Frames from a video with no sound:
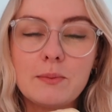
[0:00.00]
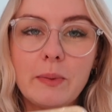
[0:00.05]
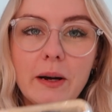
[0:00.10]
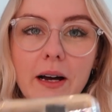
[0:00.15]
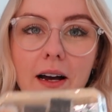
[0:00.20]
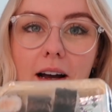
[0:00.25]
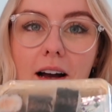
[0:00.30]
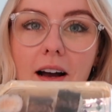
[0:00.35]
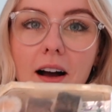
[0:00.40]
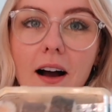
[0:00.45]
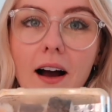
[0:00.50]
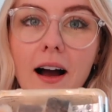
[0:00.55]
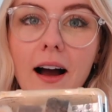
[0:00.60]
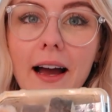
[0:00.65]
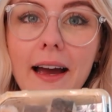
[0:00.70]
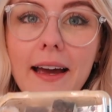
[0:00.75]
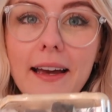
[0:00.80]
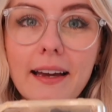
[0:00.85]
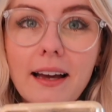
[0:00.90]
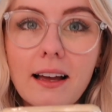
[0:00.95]
but
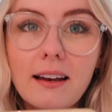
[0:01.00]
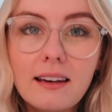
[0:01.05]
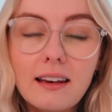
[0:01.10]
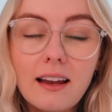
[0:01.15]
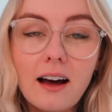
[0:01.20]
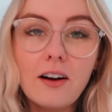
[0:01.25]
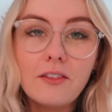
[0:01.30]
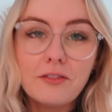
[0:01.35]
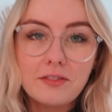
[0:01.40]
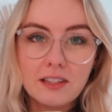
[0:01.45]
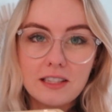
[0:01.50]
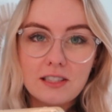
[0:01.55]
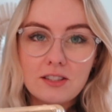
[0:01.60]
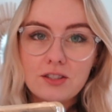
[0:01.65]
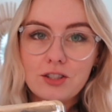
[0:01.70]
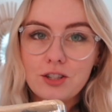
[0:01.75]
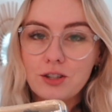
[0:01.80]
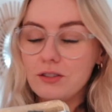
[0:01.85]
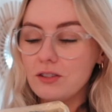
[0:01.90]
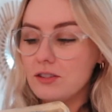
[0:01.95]
I love
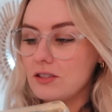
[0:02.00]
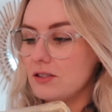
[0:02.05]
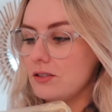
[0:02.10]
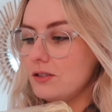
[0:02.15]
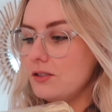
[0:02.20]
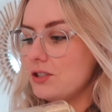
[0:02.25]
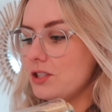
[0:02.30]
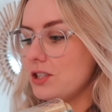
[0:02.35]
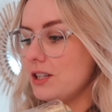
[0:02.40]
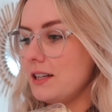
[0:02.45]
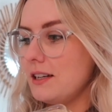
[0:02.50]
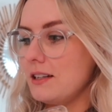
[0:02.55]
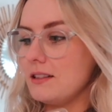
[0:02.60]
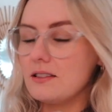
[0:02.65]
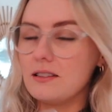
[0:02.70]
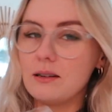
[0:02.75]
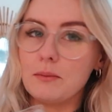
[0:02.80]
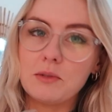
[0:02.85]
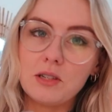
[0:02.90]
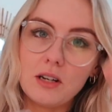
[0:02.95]
this tuna sushi,
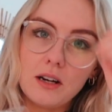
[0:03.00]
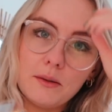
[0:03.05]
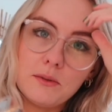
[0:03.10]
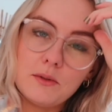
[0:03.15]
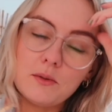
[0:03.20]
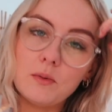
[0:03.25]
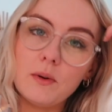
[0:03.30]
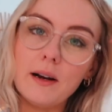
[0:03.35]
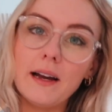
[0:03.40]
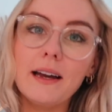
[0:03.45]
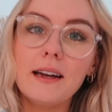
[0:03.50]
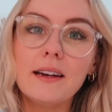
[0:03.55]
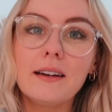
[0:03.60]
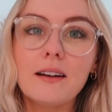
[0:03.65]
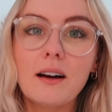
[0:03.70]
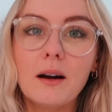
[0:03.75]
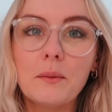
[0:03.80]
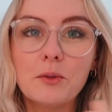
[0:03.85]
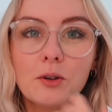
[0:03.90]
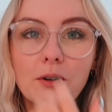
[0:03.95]
and sometimes
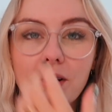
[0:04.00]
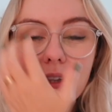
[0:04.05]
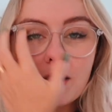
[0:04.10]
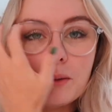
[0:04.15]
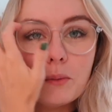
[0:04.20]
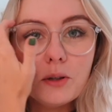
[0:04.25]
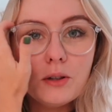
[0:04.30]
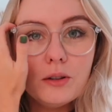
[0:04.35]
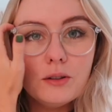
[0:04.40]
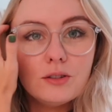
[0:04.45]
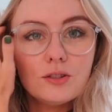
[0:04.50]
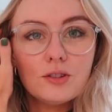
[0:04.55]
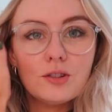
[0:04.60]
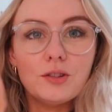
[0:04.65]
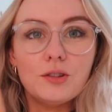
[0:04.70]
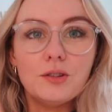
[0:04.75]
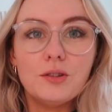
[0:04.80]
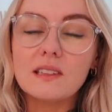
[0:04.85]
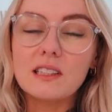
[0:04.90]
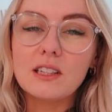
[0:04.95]
when I'm not in the mood
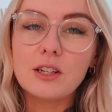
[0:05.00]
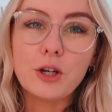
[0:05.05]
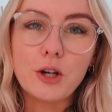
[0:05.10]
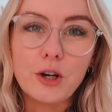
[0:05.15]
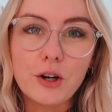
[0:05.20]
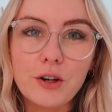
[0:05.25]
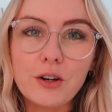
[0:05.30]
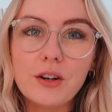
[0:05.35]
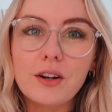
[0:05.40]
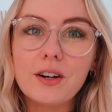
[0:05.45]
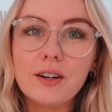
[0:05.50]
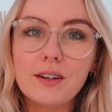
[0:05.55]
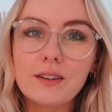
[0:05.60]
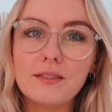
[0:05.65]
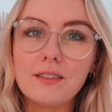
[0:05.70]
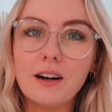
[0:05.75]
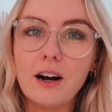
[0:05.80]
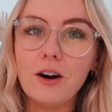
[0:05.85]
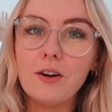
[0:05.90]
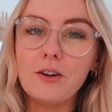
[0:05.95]
to cook,
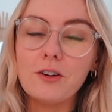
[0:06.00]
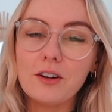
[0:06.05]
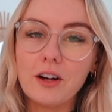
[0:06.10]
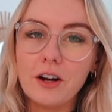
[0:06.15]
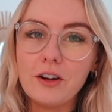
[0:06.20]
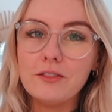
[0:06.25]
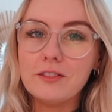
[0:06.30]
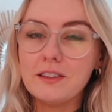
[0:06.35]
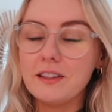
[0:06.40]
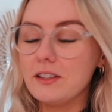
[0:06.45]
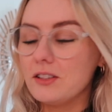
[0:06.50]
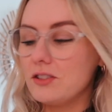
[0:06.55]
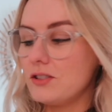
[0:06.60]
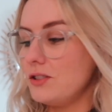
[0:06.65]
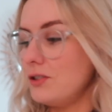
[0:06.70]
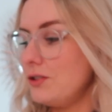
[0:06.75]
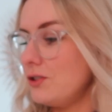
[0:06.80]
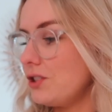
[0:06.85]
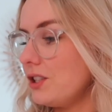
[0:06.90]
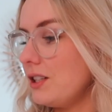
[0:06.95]
I'll go for this
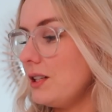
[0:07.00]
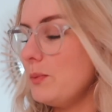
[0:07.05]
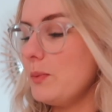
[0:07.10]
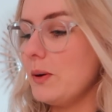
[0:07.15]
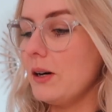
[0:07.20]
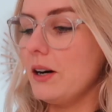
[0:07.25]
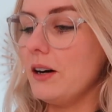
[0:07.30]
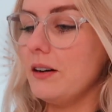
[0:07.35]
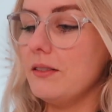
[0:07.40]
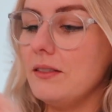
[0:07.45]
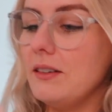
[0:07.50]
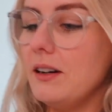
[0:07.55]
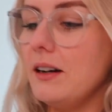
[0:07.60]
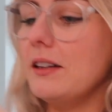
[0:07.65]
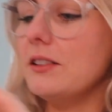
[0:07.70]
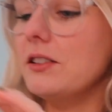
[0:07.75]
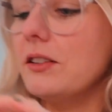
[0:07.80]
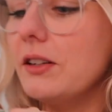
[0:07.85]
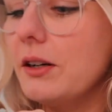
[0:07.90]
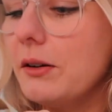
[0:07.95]
sushi, but
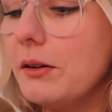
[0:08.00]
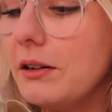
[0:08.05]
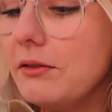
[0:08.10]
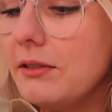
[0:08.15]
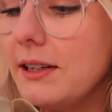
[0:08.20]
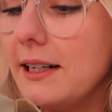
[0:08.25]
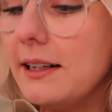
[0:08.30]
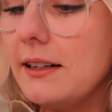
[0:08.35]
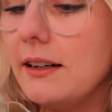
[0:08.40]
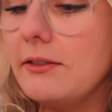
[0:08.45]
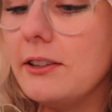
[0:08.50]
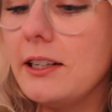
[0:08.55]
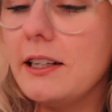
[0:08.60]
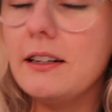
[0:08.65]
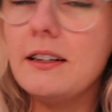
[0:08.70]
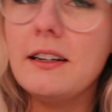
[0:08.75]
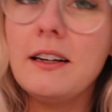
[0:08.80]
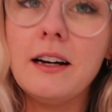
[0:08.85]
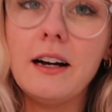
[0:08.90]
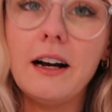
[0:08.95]
I don't know, I really love
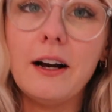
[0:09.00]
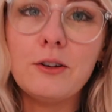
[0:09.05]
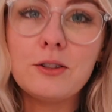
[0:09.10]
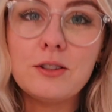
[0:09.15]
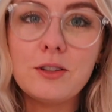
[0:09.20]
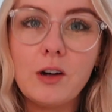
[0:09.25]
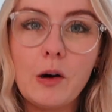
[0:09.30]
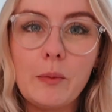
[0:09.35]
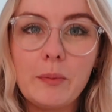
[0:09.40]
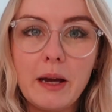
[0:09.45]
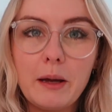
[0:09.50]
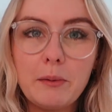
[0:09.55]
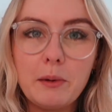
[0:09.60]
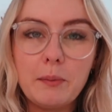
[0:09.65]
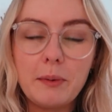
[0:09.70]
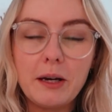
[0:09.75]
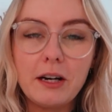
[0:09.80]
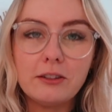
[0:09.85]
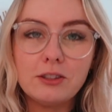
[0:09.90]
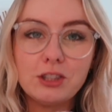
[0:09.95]
it. I also got Baby
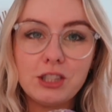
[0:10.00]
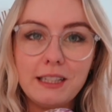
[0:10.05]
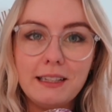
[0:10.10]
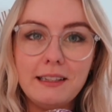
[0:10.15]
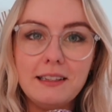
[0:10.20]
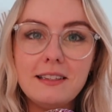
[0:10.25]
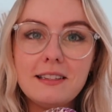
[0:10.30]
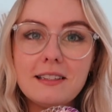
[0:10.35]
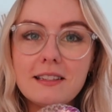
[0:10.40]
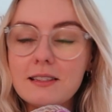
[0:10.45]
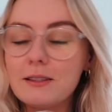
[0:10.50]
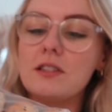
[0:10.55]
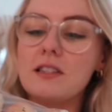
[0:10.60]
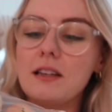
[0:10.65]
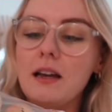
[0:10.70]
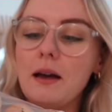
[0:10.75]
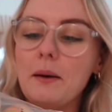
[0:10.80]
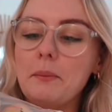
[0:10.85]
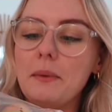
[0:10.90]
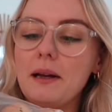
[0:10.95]
Bell cheese,
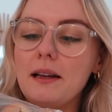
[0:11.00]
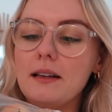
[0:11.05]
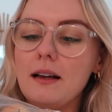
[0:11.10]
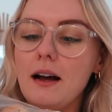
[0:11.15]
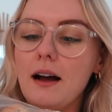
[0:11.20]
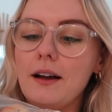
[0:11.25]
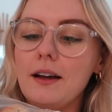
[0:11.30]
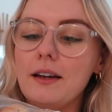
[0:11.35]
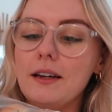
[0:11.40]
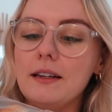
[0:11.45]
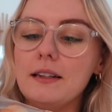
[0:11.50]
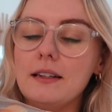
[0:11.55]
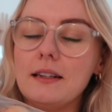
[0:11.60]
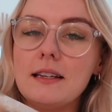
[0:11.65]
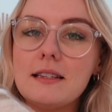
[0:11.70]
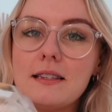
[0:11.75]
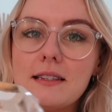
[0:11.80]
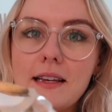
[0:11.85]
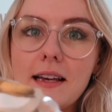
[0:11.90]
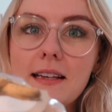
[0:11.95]
some
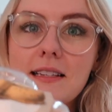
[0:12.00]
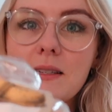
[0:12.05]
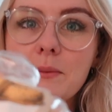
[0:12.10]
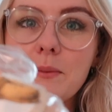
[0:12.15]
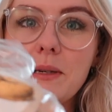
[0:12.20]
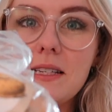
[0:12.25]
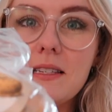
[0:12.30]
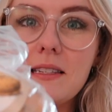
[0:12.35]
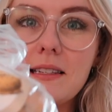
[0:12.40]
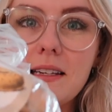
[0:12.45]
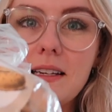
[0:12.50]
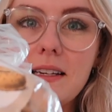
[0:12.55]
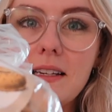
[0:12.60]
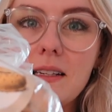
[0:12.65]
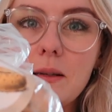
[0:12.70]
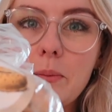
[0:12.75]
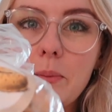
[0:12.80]
onion sesame seed